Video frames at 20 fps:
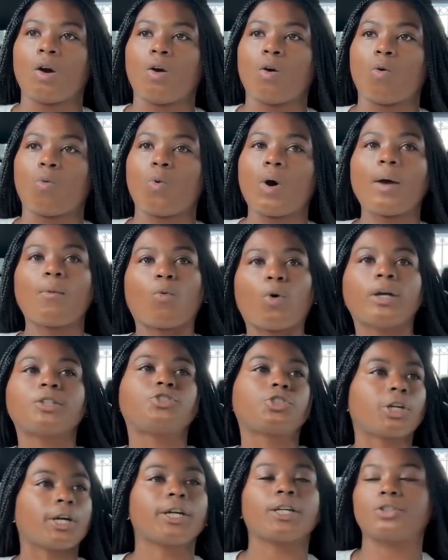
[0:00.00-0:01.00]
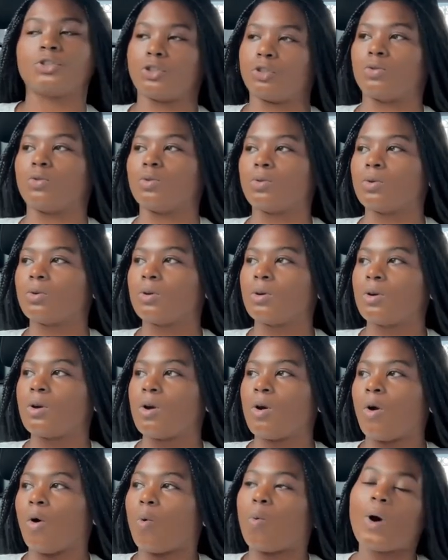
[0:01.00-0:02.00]
What triggered you?
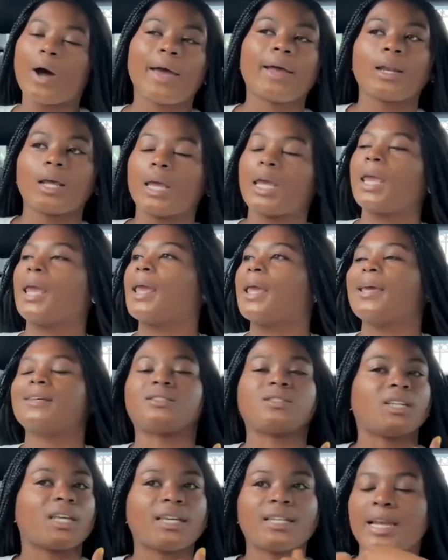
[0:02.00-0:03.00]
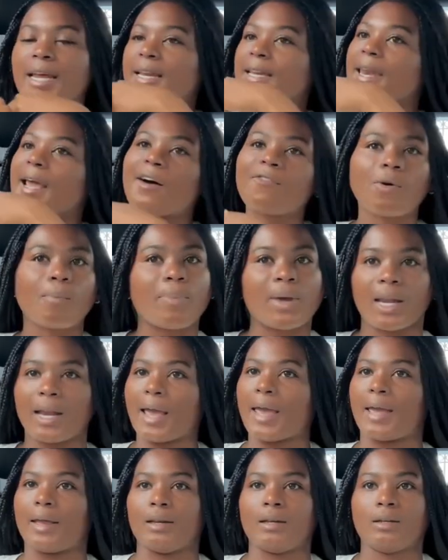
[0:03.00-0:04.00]
What he is, it never been
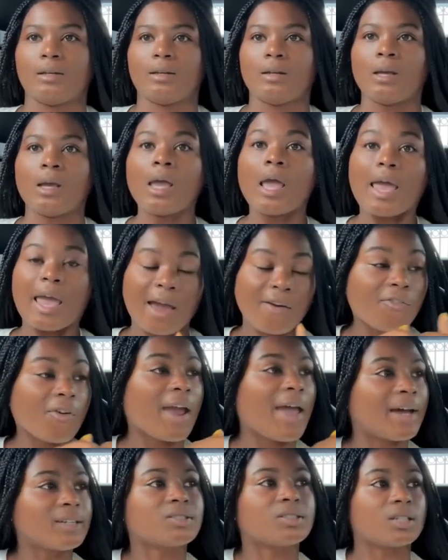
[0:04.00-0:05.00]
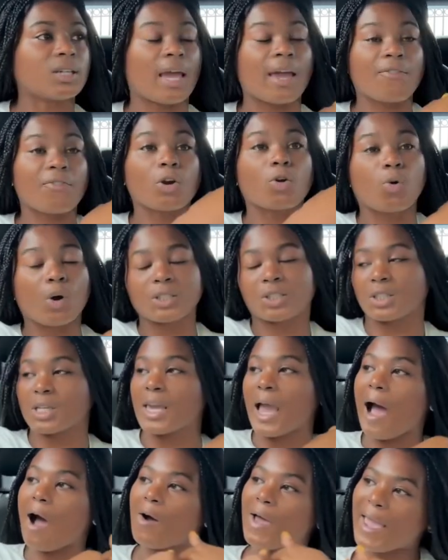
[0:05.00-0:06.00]
that. Every answer, every question
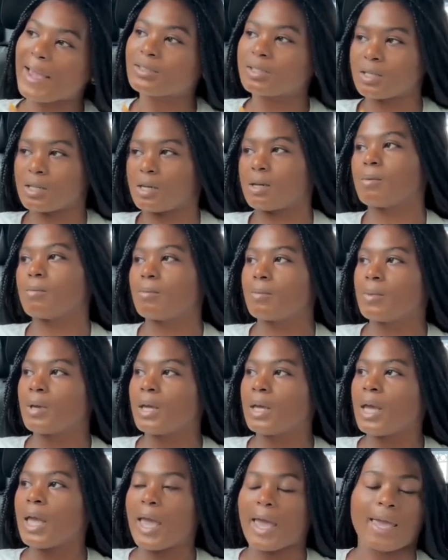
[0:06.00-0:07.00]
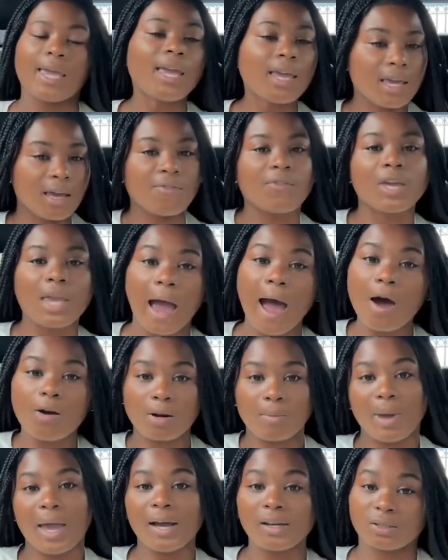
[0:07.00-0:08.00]
y'all asking him, and he giving y'all
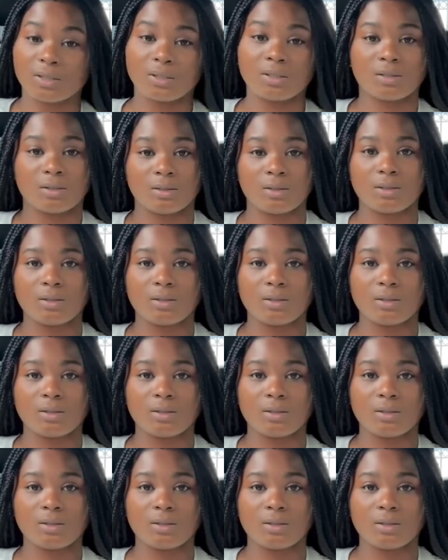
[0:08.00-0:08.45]
them answers.